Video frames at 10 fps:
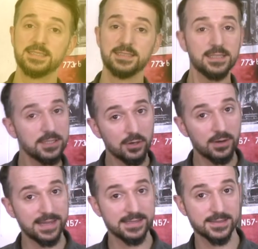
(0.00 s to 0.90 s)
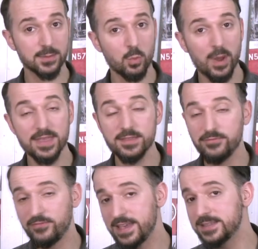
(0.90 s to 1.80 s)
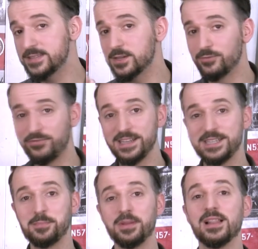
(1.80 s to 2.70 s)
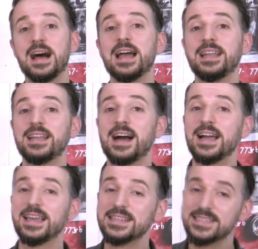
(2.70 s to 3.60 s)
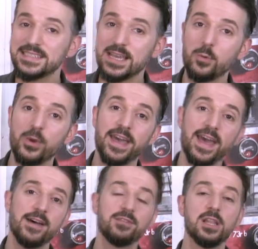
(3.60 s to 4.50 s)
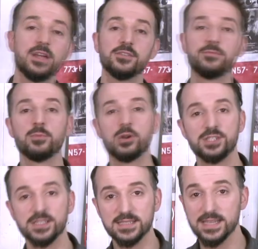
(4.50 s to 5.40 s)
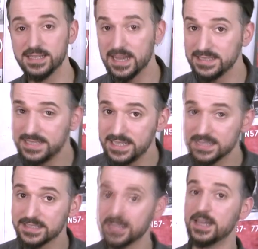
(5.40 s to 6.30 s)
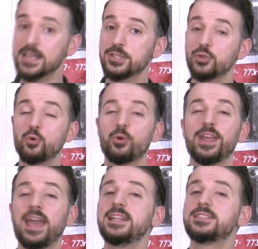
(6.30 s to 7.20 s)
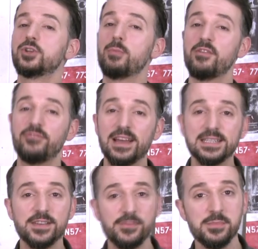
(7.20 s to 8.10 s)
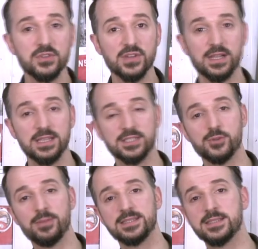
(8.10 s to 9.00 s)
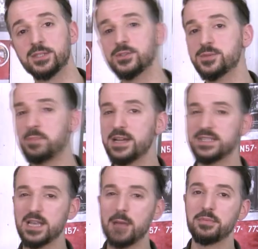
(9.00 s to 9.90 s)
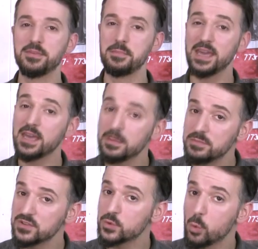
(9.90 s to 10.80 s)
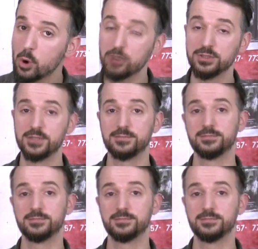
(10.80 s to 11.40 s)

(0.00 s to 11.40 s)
a CEO and in some way the face of ATP Line, I can say we have a lot of projects and ideas to create some effective musical instruments to spice up the making music world.